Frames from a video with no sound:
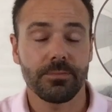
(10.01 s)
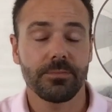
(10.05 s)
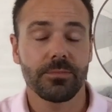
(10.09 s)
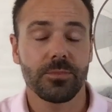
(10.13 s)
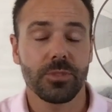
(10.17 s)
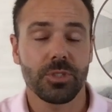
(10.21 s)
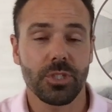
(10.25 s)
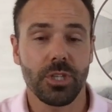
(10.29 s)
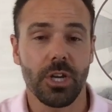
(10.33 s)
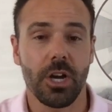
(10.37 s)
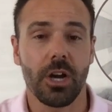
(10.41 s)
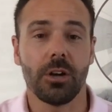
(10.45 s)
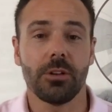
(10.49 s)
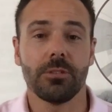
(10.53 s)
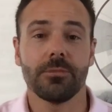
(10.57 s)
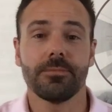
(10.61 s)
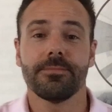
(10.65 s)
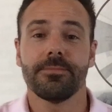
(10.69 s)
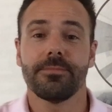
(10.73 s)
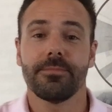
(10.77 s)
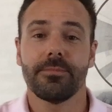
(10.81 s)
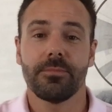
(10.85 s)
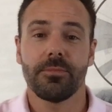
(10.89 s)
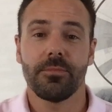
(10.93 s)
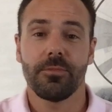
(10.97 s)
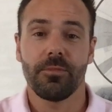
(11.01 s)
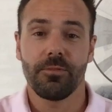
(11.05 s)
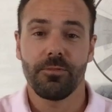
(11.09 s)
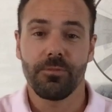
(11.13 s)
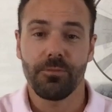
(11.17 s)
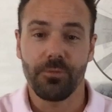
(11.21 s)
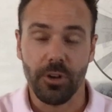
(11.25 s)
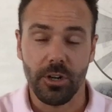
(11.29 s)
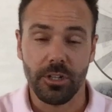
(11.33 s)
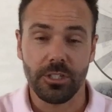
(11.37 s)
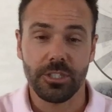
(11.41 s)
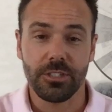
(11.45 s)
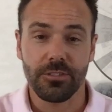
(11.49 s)
So,
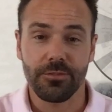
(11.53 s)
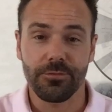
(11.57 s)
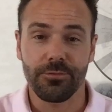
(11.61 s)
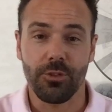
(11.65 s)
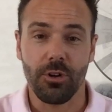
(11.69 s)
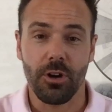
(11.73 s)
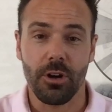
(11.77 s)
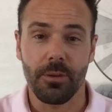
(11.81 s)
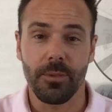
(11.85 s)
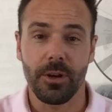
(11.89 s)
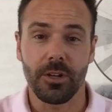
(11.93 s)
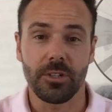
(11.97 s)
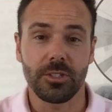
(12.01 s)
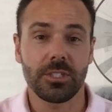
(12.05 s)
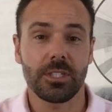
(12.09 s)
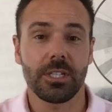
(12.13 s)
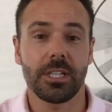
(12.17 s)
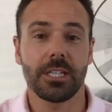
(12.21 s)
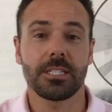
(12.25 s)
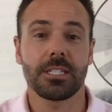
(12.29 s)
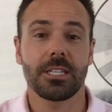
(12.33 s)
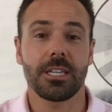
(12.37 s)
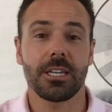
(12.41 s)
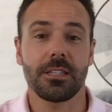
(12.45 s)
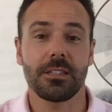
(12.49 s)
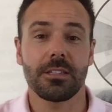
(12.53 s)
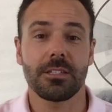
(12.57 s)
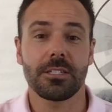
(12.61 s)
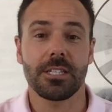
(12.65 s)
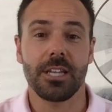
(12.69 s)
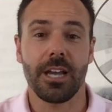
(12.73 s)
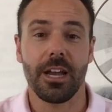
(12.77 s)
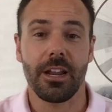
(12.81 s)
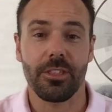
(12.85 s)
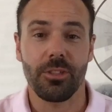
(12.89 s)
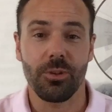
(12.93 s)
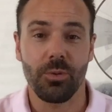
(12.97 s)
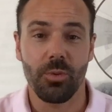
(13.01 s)
first and foremost, let's get this
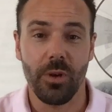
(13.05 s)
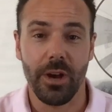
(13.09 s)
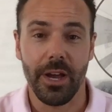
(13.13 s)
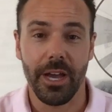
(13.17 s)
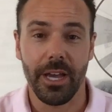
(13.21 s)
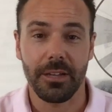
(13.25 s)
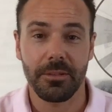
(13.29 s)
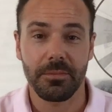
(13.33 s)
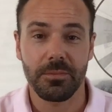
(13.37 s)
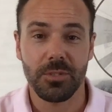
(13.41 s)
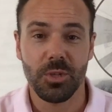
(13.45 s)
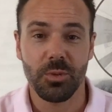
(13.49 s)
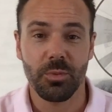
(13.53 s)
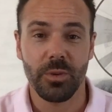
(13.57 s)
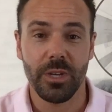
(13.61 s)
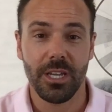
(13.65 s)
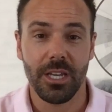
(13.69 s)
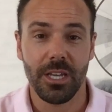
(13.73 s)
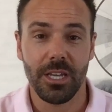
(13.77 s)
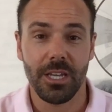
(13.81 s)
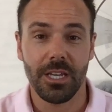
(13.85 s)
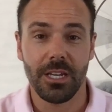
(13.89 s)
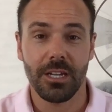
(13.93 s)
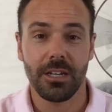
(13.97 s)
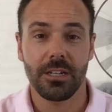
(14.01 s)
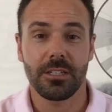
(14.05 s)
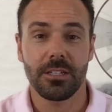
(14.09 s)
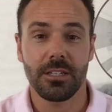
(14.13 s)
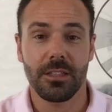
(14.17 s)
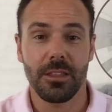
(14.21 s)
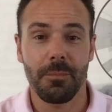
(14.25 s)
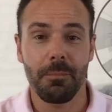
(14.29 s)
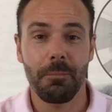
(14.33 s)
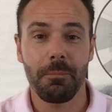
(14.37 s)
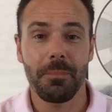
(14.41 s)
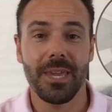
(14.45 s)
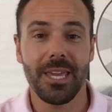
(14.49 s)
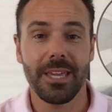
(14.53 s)
out of the way so we can get into the
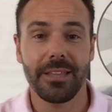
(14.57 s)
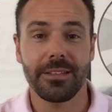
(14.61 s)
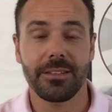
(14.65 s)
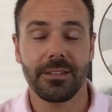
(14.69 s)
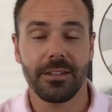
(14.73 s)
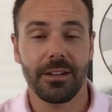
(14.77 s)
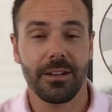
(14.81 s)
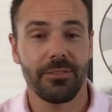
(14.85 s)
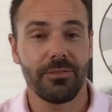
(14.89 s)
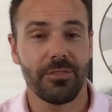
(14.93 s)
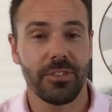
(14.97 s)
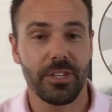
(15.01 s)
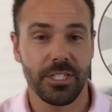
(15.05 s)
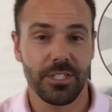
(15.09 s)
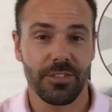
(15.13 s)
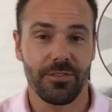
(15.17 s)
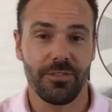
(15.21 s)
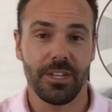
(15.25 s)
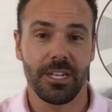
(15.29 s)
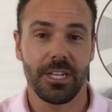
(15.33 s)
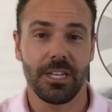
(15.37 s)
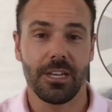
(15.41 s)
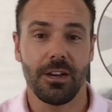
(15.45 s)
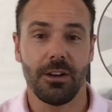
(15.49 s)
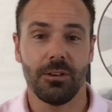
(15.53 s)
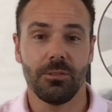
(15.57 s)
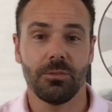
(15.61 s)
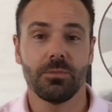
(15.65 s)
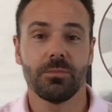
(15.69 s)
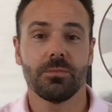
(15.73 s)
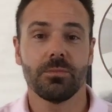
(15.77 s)
meat of this video.